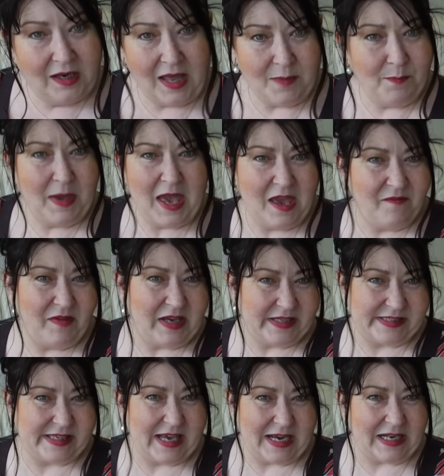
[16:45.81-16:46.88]
like
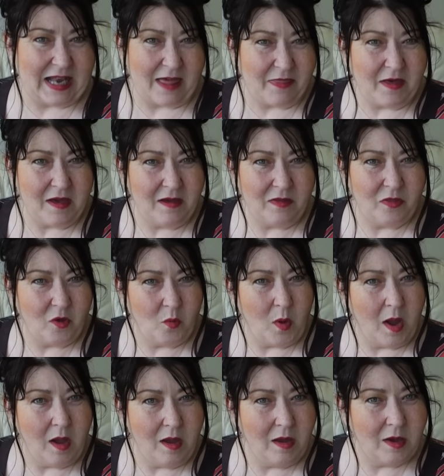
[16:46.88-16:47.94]
PVC leather they
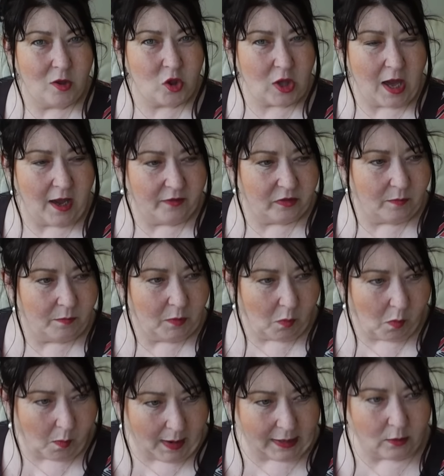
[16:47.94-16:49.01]
were and she had them, they
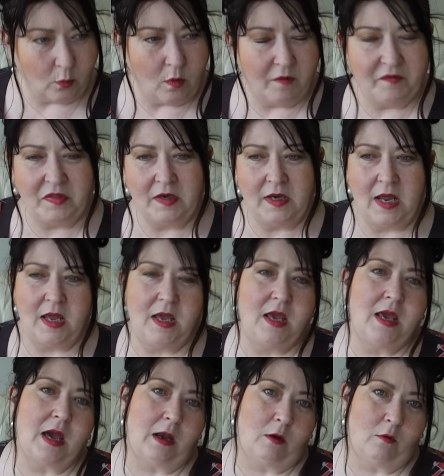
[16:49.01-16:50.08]
were white over the
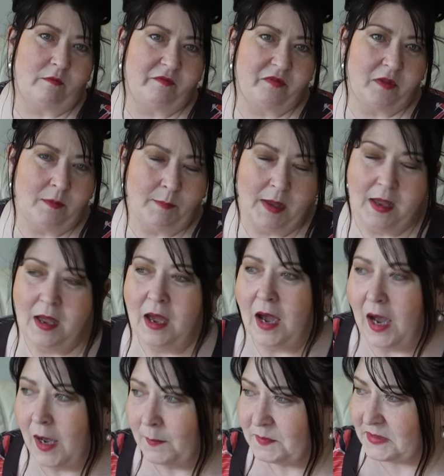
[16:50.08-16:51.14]
knee. I loved them,
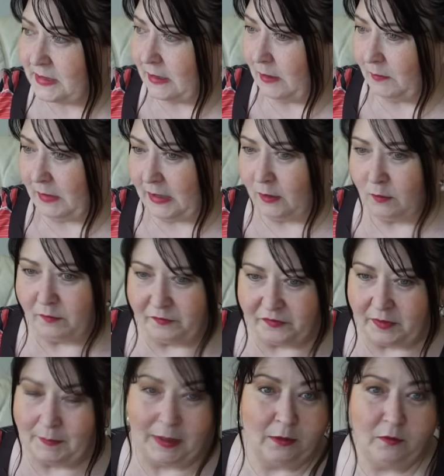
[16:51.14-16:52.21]
absolutely
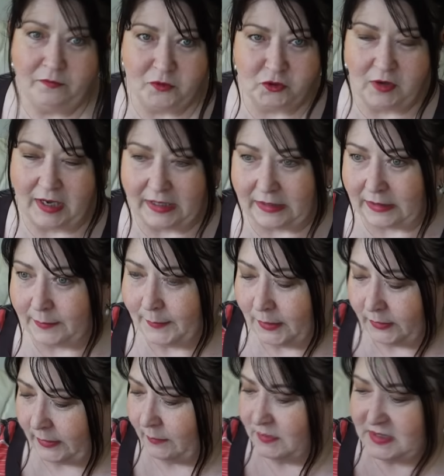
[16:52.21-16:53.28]
loved them. I loved trying them
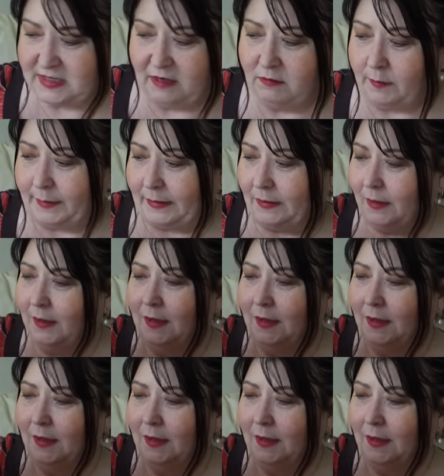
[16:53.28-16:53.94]
on, I was terrible.